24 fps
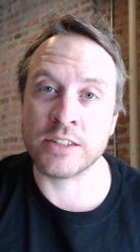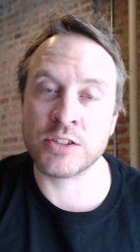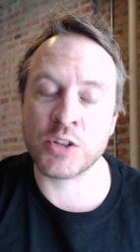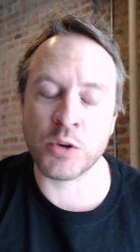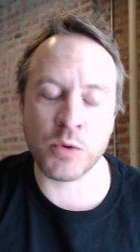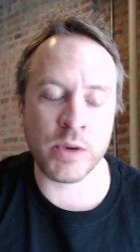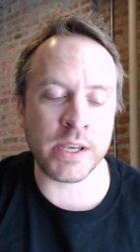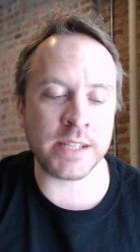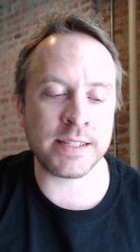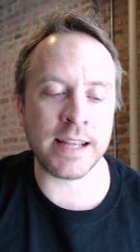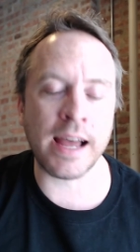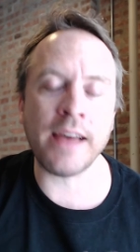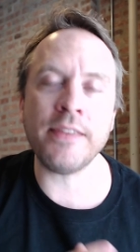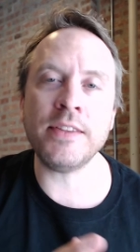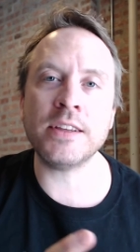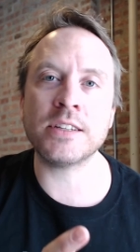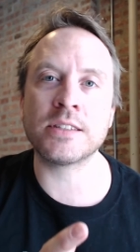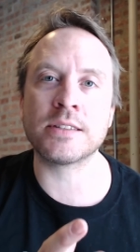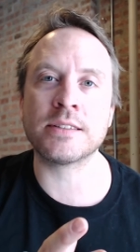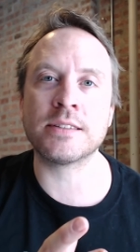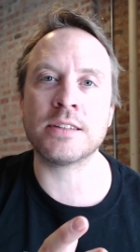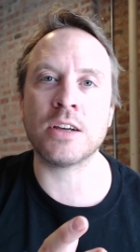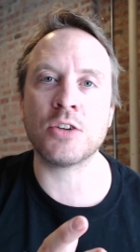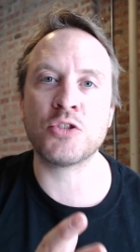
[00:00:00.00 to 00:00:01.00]
So he's on
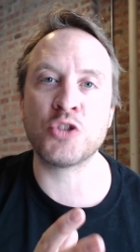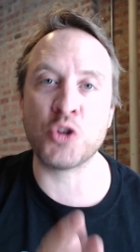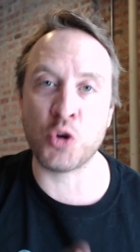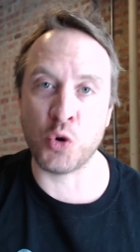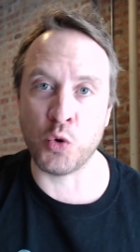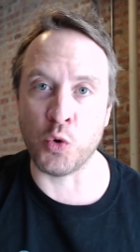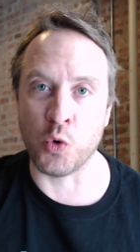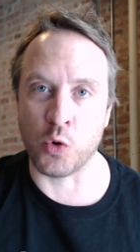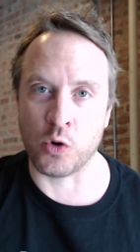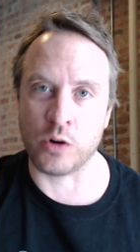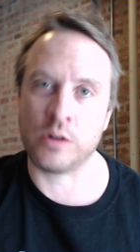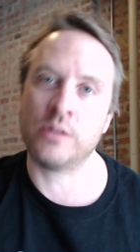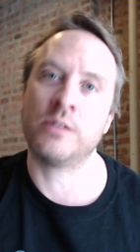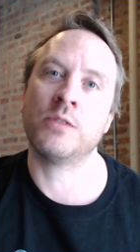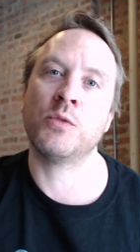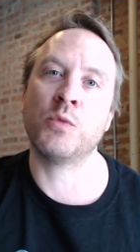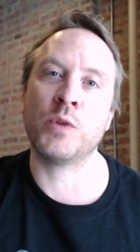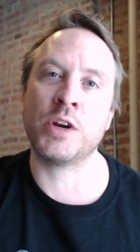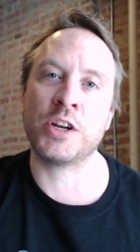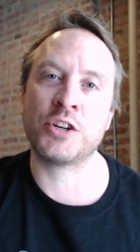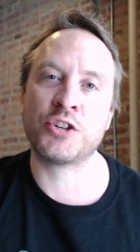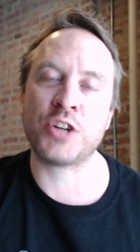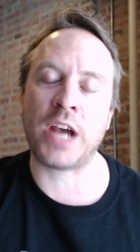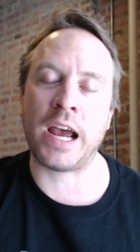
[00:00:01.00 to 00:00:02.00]
this tour,
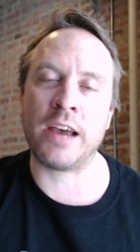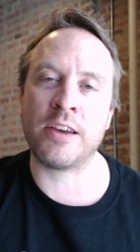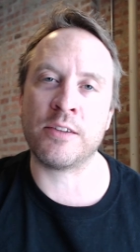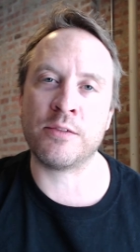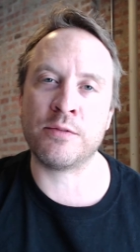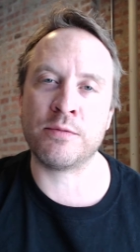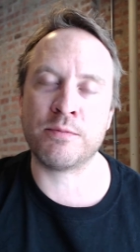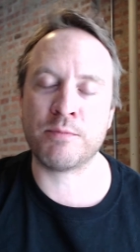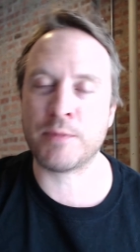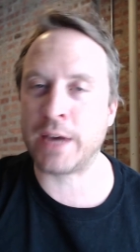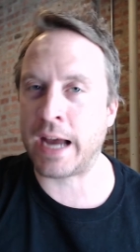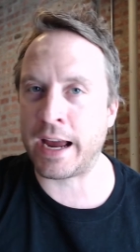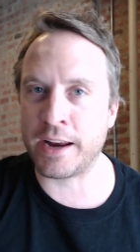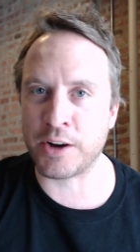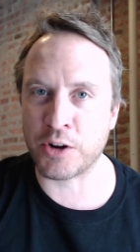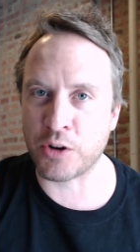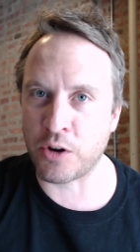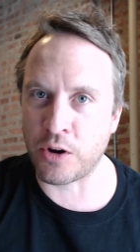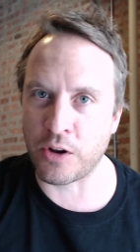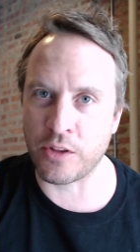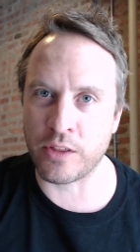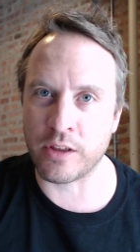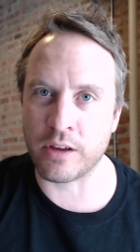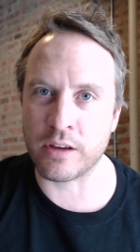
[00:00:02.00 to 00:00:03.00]
which I kind of
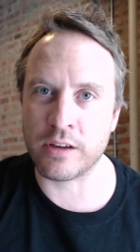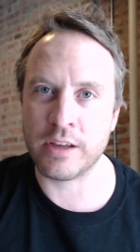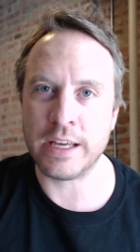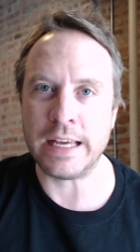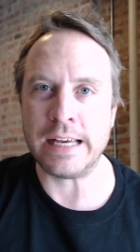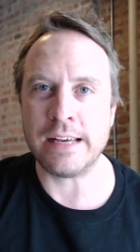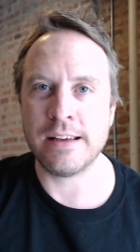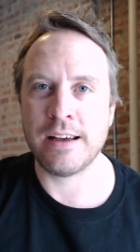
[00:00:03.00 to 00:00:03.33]
call the